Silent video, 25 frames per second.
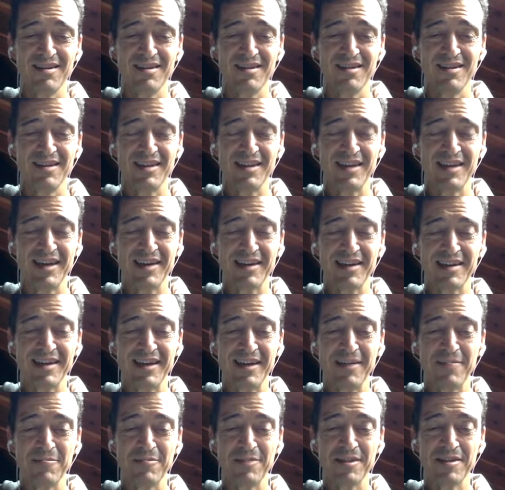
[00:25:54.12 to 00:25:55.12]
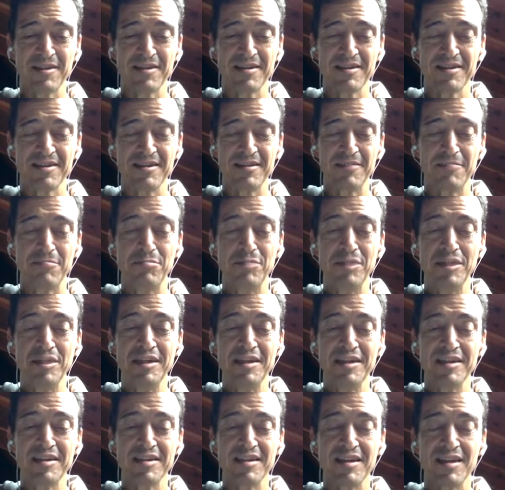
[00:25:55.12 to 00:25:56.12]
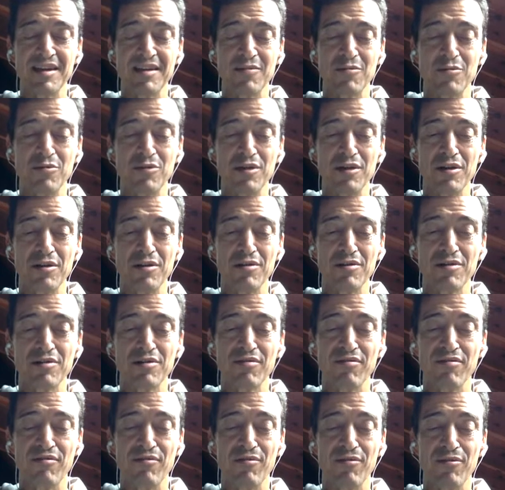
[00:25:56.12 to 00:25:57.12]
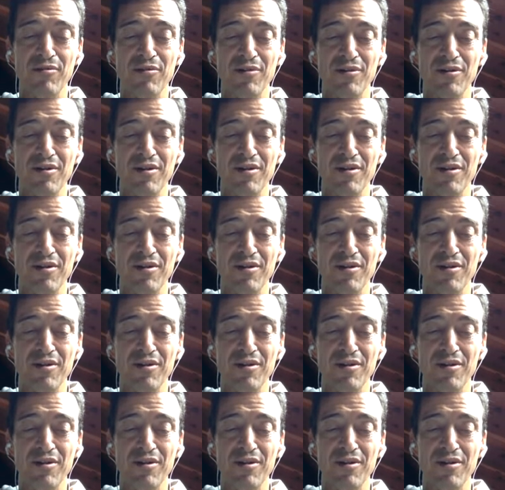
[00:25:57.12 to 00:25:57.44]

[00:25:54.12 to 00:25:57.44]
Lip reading: And that gives us the peace that we look for.